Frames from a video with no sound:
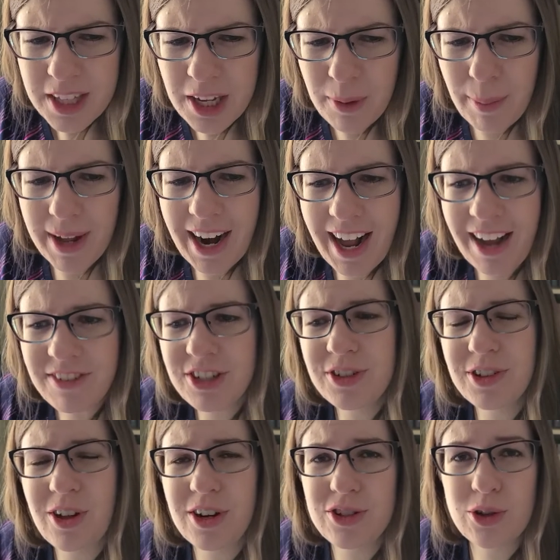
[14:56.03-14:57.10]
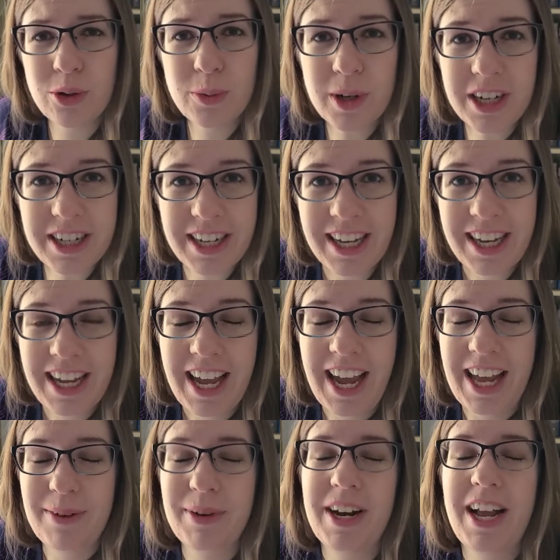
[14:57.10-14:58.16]
But I have to do a lot of schoolwork,
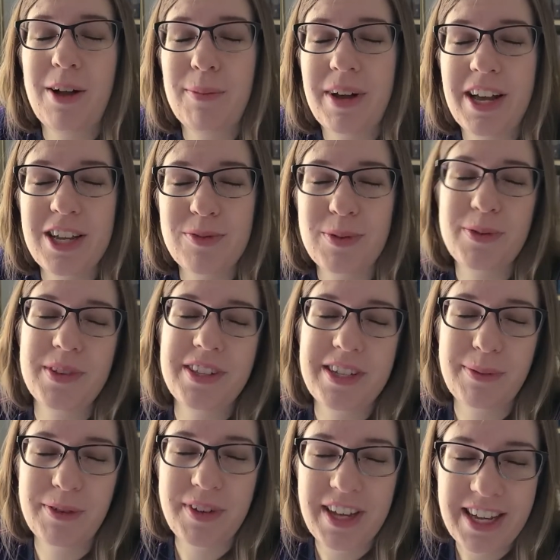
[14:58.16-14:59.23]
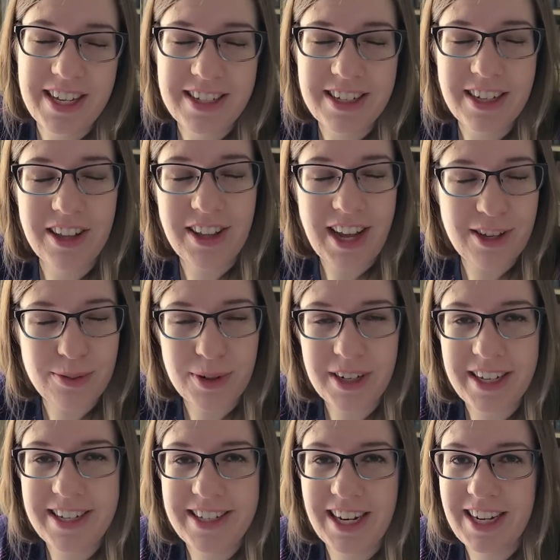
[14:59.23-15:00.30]
and I'm going to help my husband with some of his classwork.
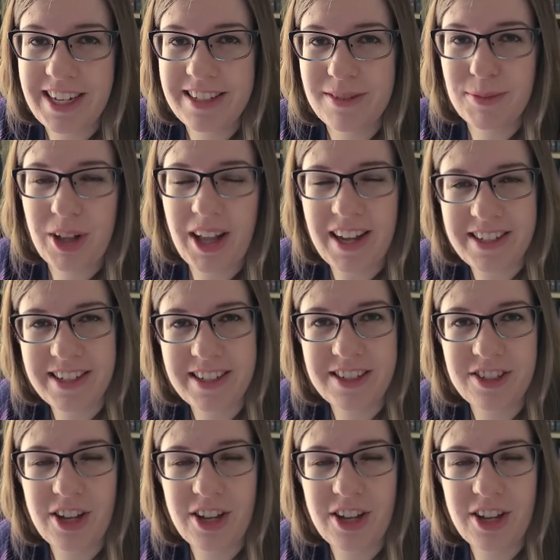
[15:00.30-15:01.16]
He's taking some classes,